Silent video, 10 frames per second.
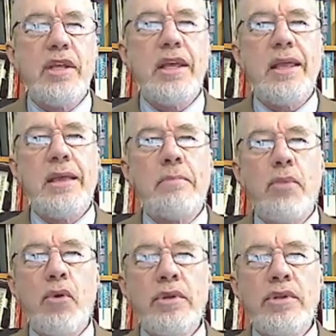the
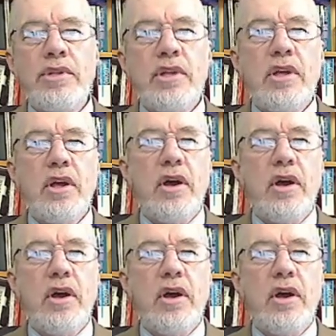importance